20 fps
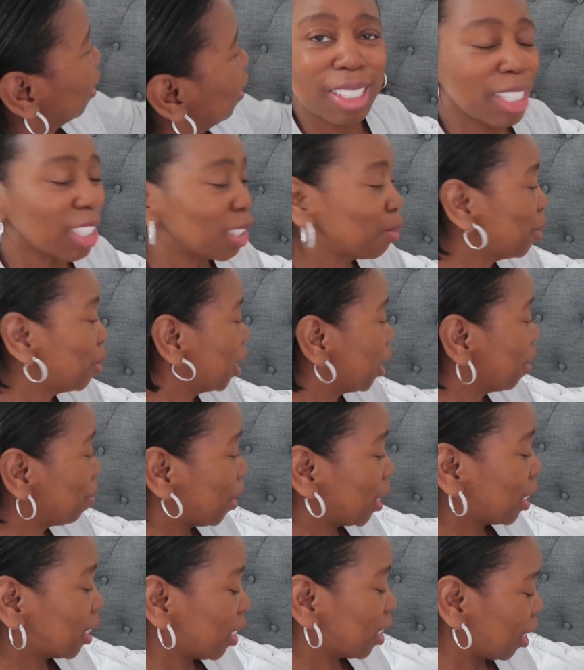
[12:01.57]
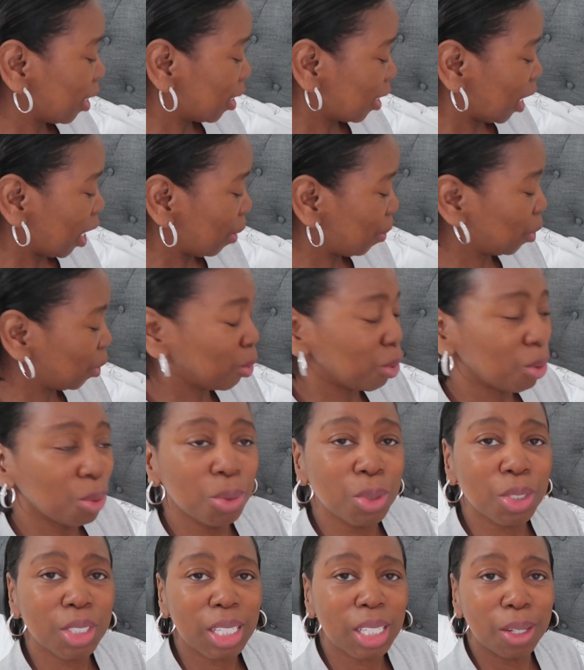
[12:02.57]
So that's my bedside table
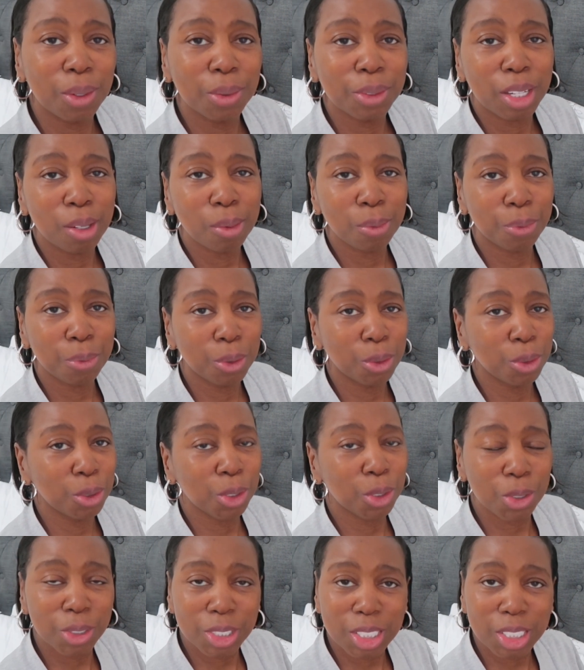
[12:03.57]
all styled up for